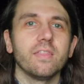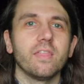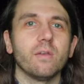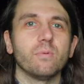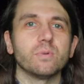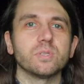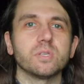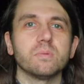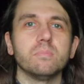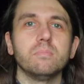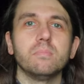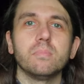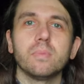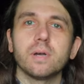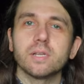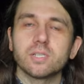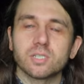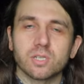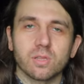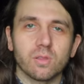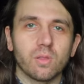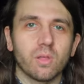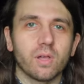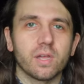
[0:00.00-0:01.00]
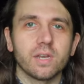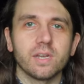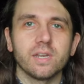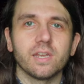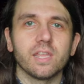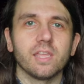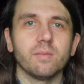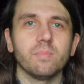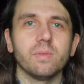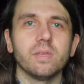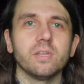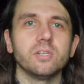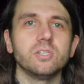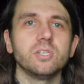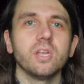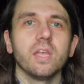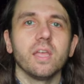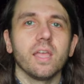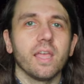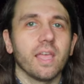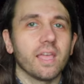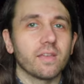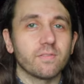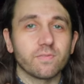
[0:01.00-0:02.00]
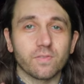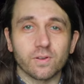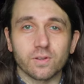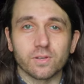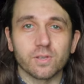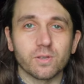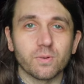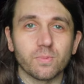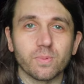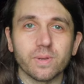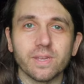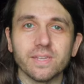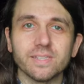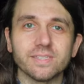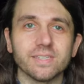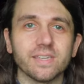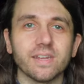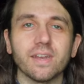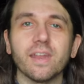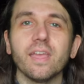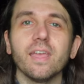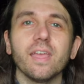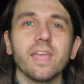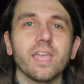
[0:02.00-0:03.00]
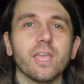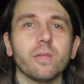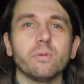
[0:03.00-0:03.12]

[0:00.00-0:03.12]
That was a much lauded image and for good reason.